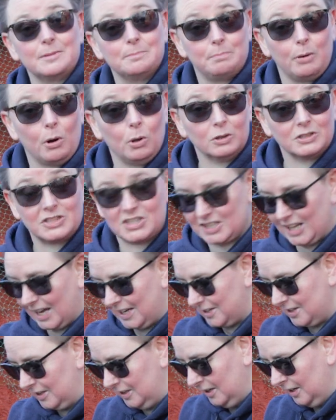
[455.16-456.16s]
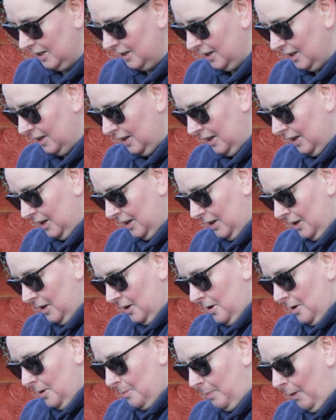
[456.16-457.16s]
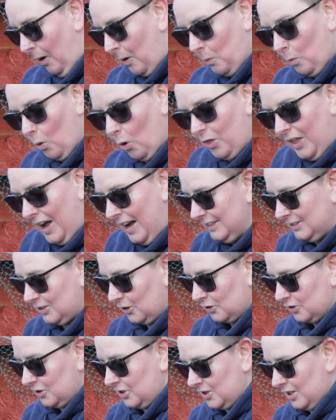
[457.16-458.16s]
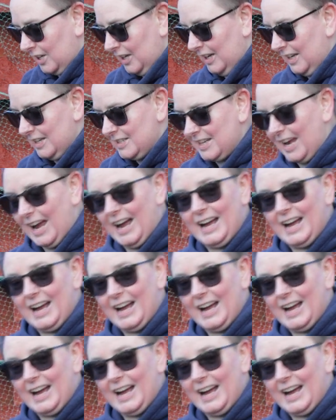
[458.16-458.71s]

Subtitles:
than polystyrene. But what that does is it